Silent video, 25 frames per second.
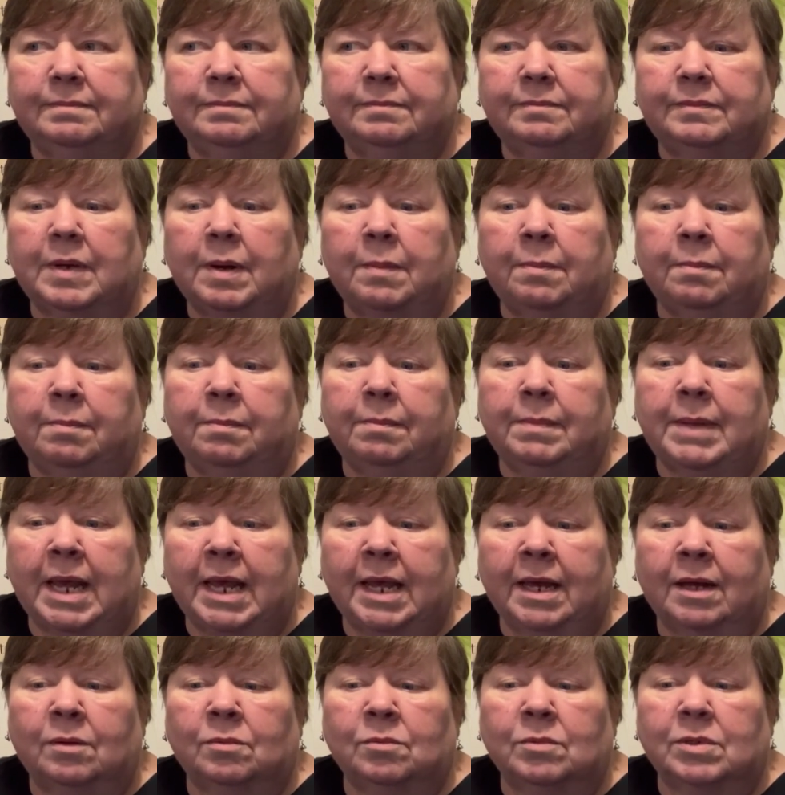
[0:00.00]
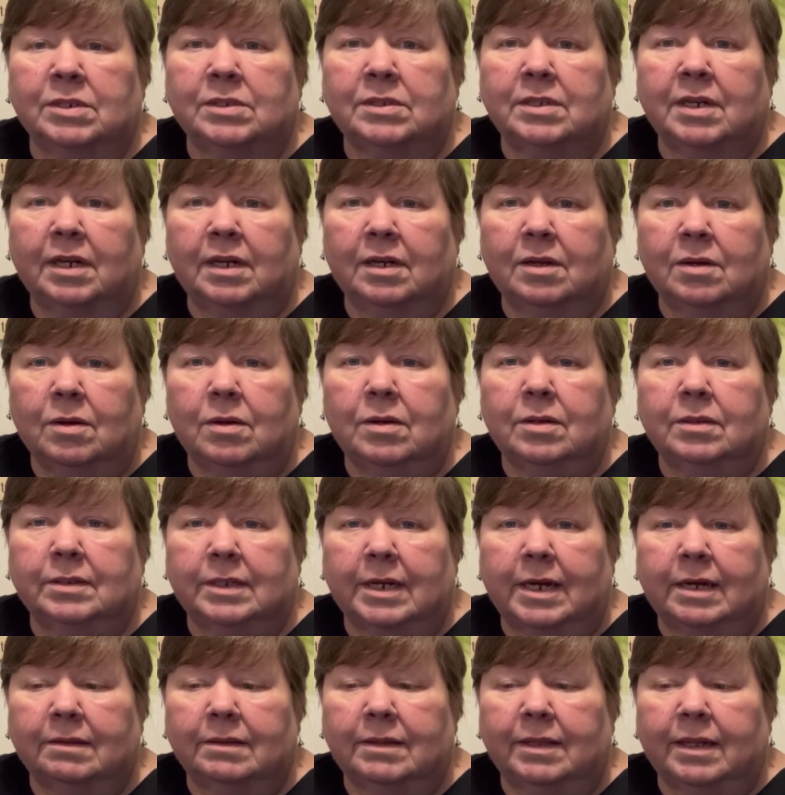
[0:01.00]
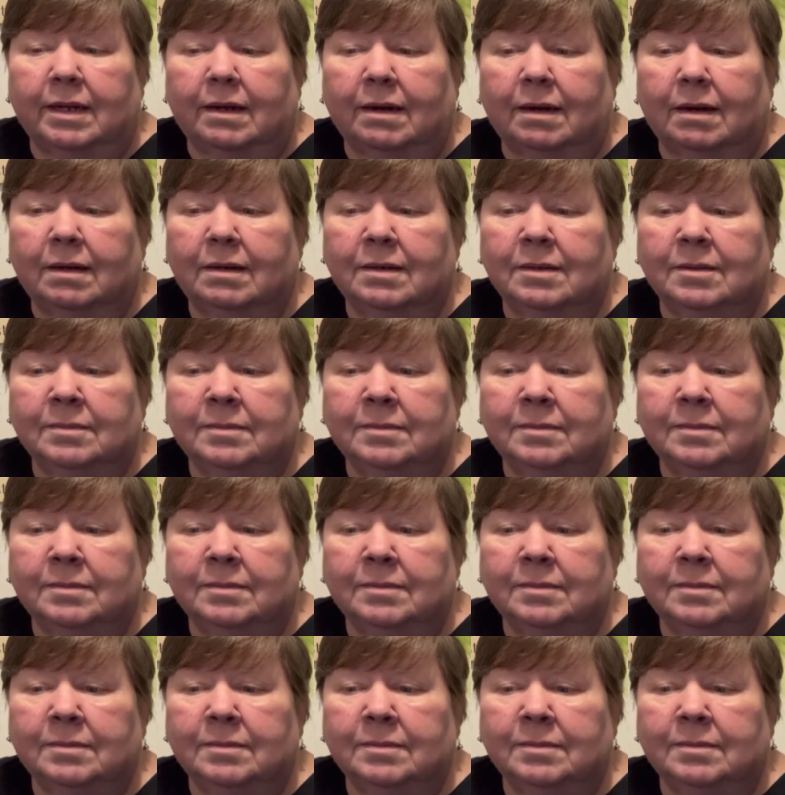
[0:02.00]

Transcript: But man, was it cold out there.